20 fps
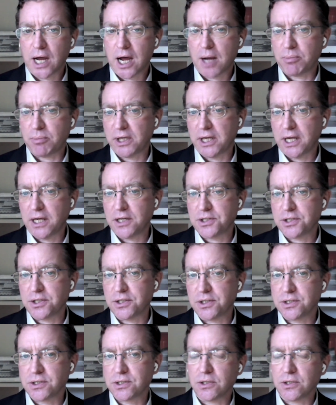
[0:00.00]

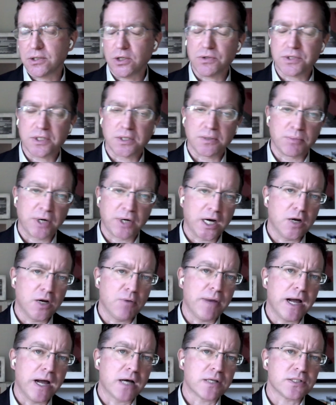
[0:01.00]
applications using
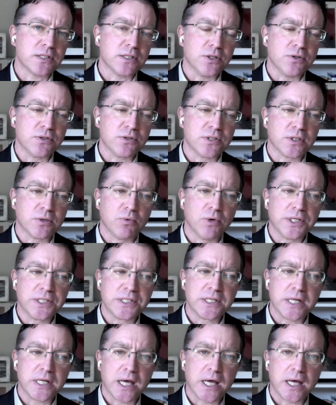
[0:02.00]
biomass and using wood
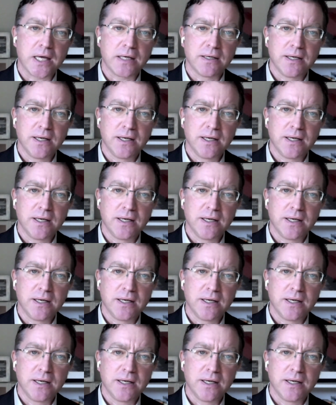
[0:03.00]
today,